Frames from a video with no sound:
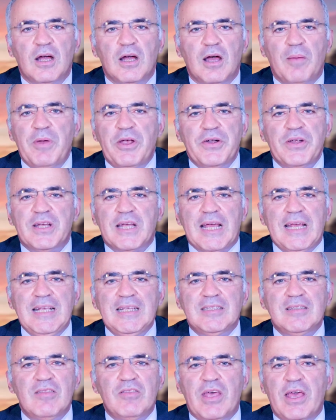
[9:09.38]
America
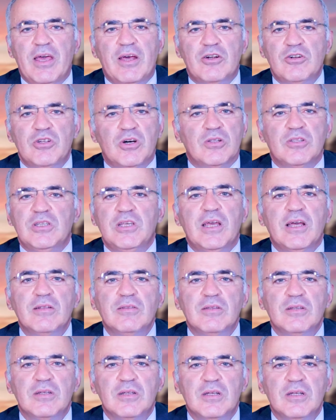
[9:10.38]
isn't there, not
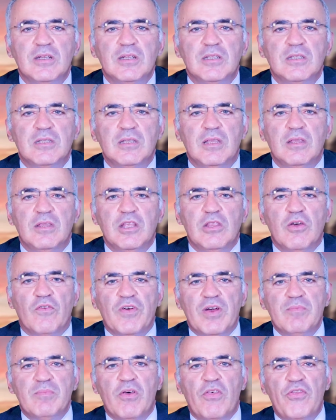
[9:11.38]
yet. The
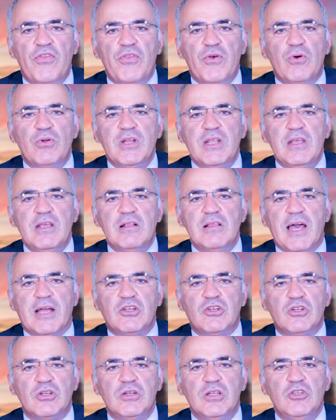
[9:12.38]
November 3rd
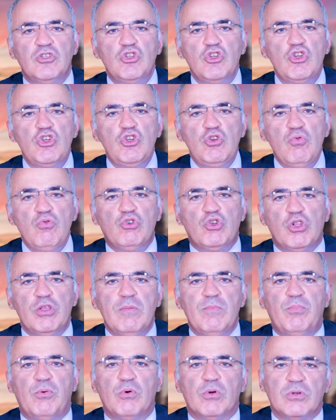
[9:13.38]
election is hugely
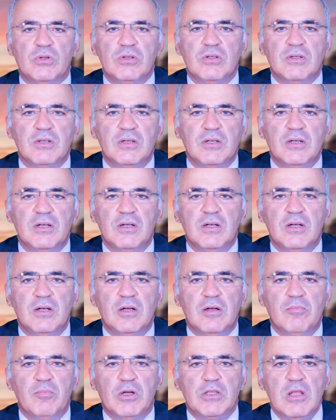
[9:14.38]
important,
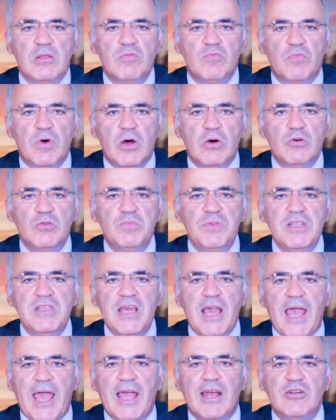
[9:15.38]
but it won't be
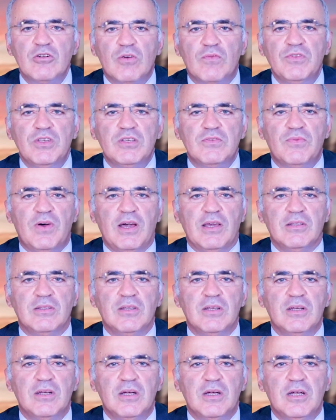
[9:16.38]
the end of this fight.
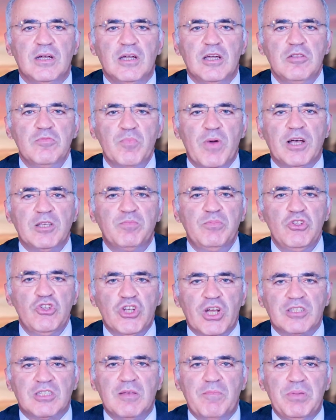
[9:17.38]
It must be
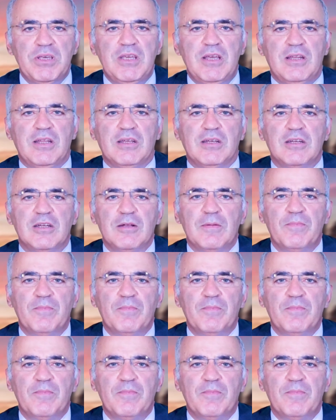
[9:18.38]
just the beginning.